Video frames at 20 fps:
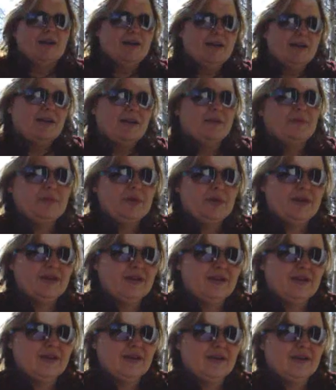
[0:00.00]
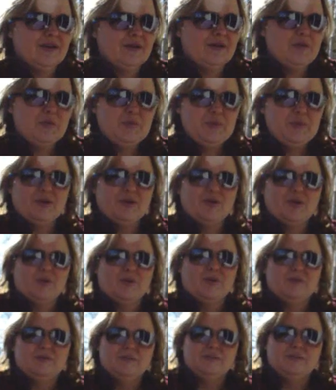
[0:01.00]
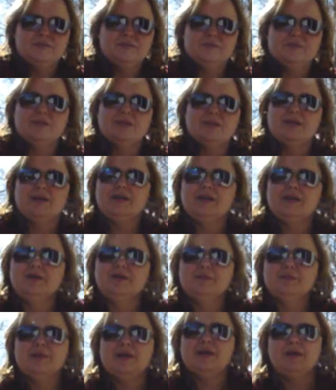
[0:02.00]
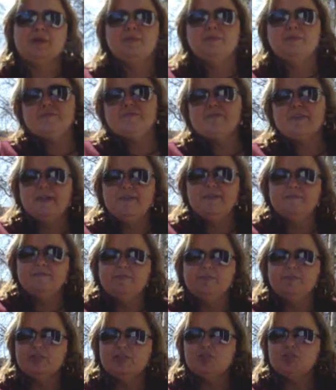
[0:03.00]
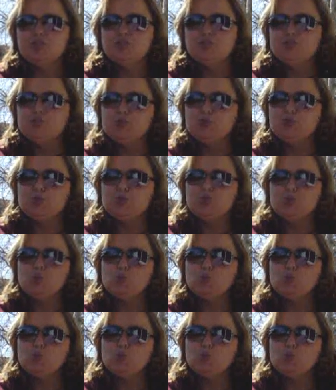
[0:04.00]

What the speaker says: I am. I'm a big girl. I'm 5'2".